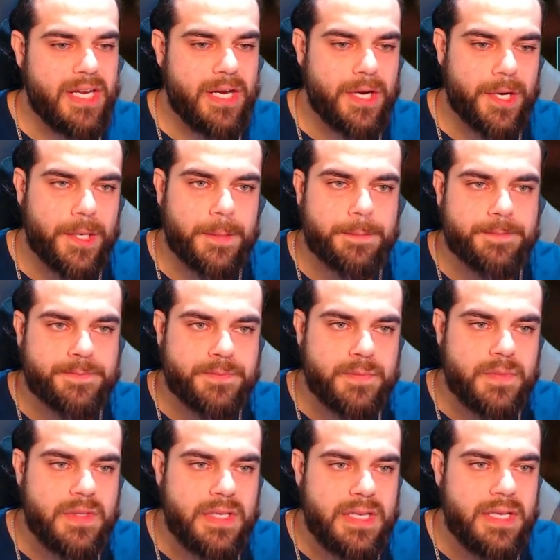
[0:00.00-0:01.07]
here.
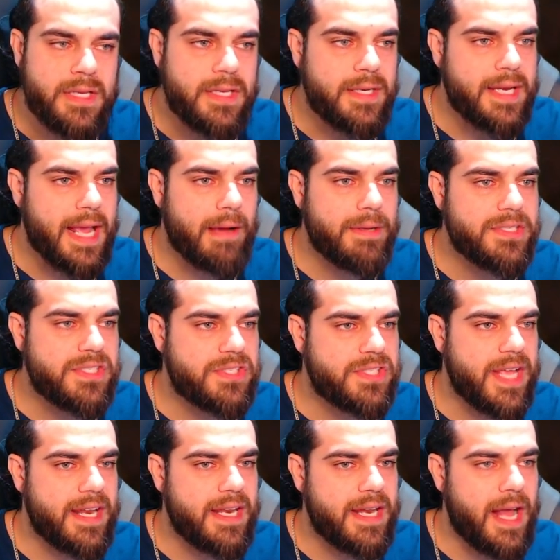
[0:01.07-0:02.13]
Now he's
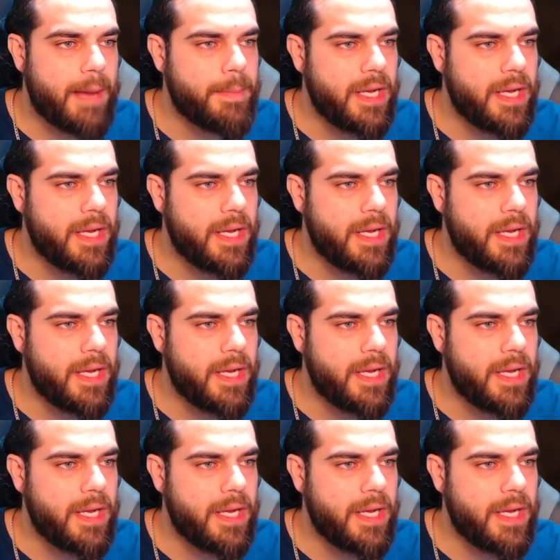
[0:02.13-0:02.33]
ascended. I'm